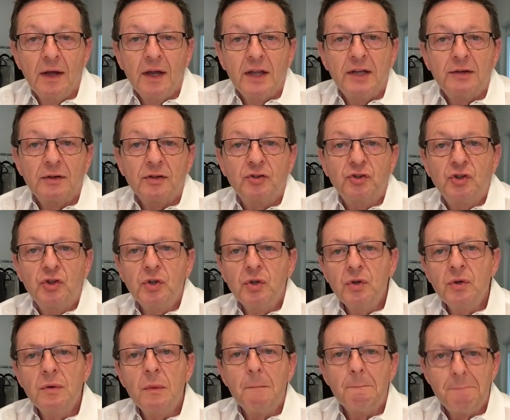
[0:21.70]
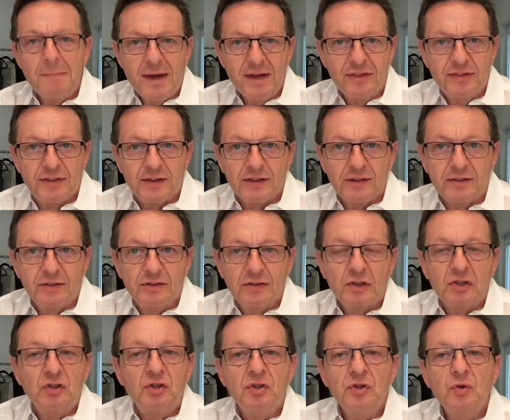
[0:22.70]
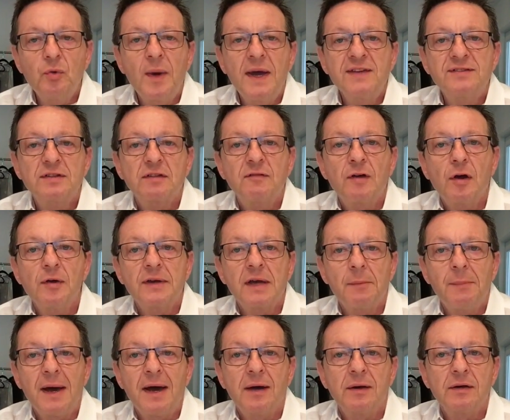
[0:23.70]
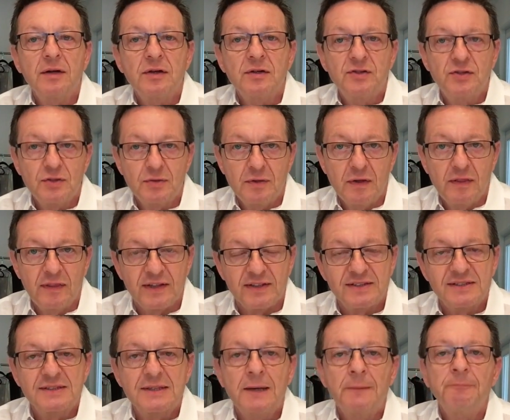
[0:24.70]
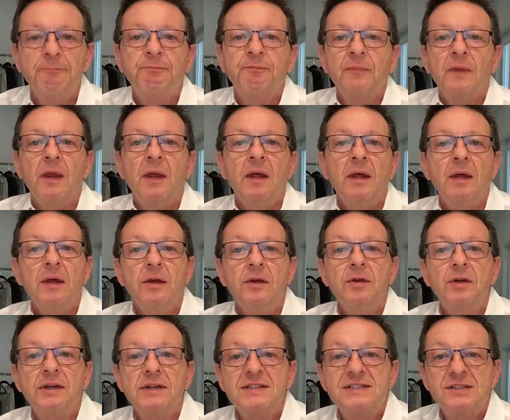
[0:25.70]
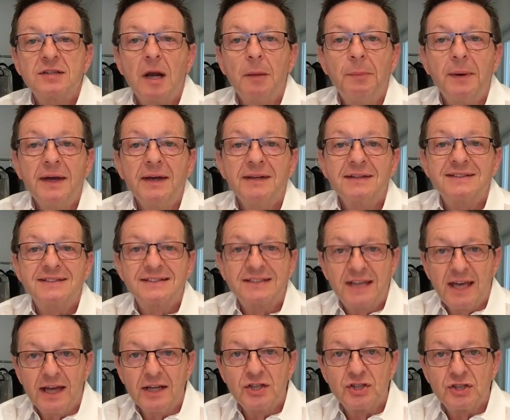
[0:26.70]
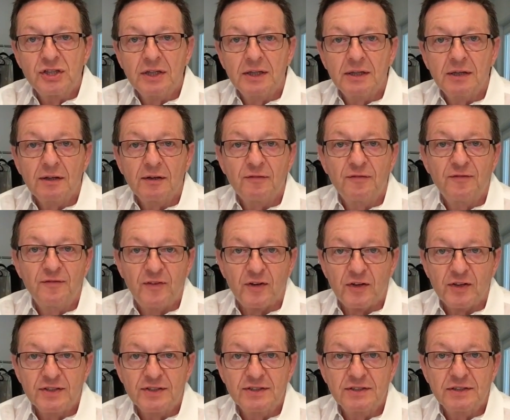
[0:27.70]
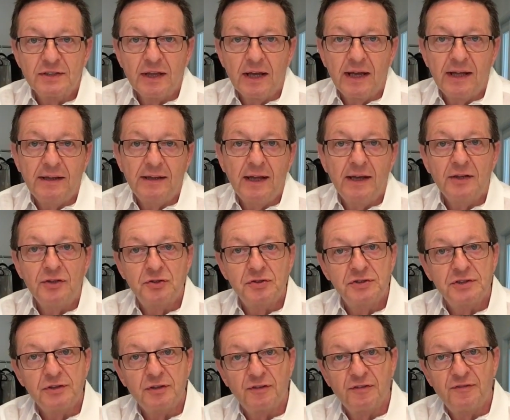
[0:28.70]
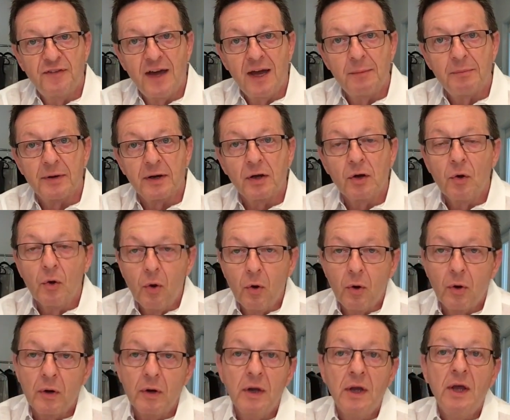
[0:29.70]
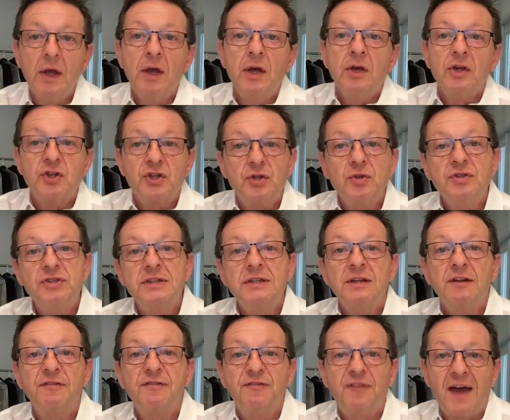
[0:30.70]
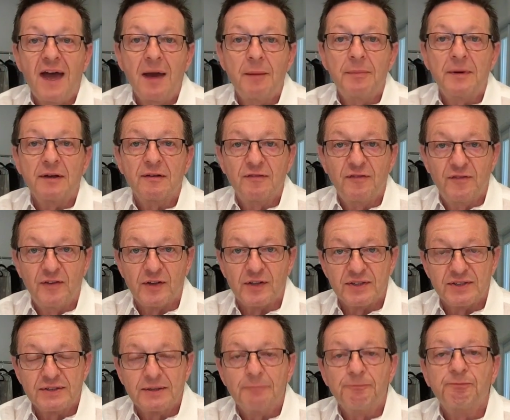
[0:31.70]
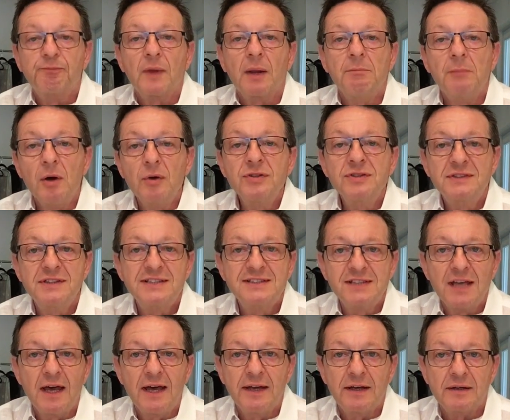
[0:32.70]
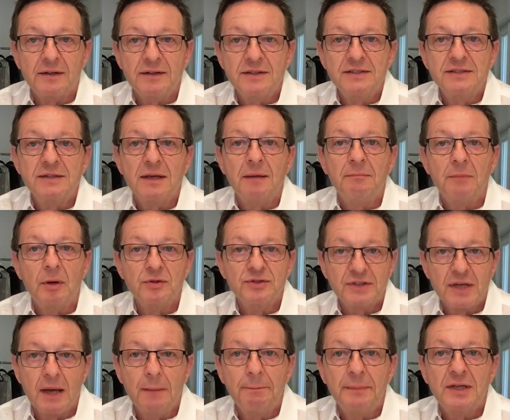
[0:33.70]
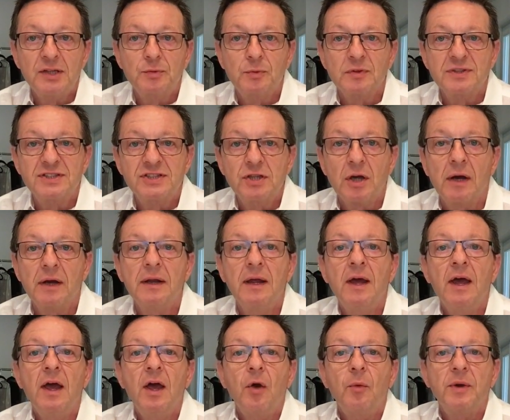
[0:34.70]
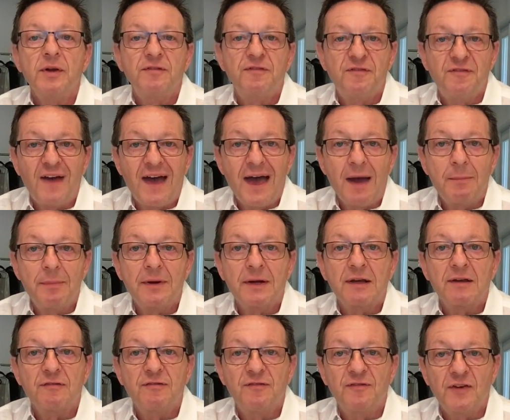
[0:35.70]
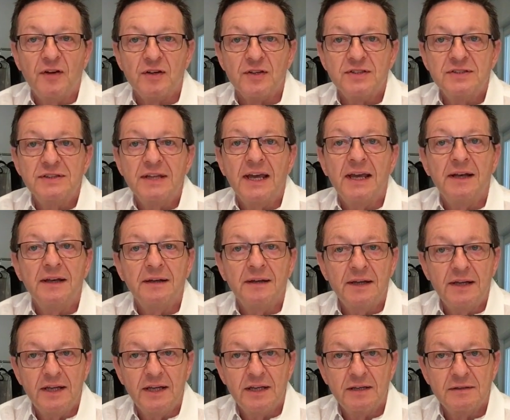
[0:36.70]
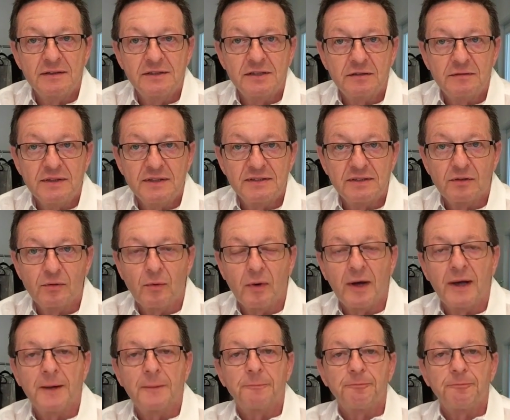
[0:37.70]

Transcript: There are two methods, two ways of going about doing this. You can start by sketching first and then choosing your fabric, or choosing the fabric first. Most designers and most companies will start with fabric first, and here's the reason why.